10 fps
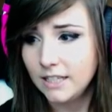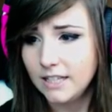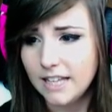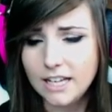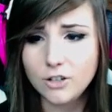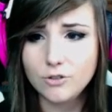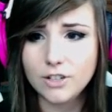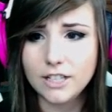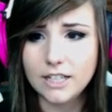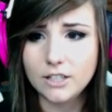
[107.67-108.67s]
then you're
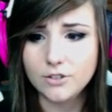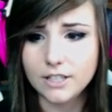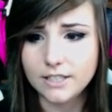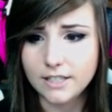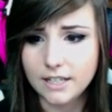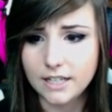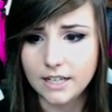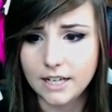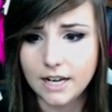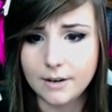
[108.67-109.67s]
really interested
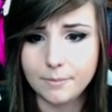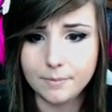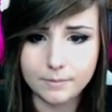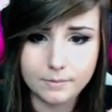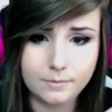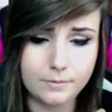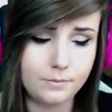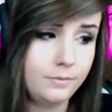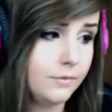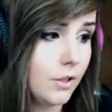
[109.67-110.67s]
in
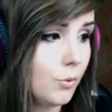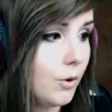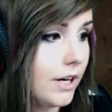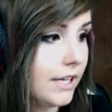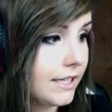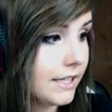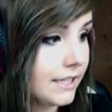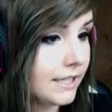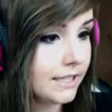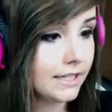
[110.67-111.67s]
what
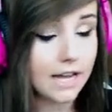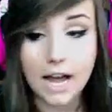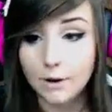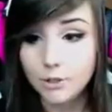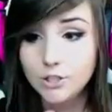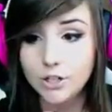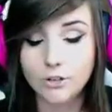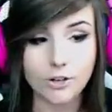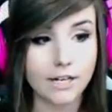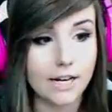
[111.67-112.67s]
I will show
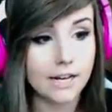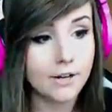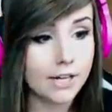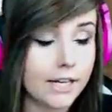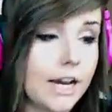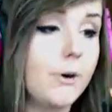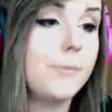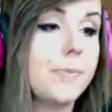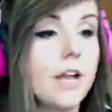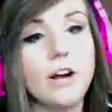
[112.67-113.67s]
you right now.
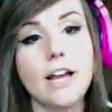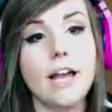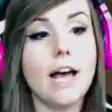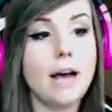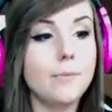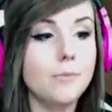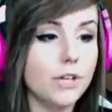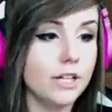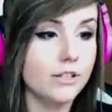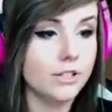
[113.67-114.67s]
Okay, we're
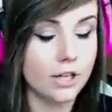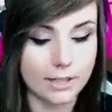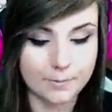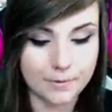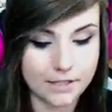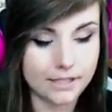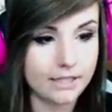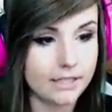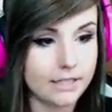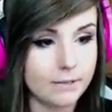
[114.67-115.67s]
gonna start.
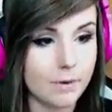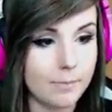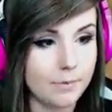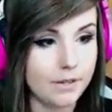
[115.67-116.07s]
This is the map,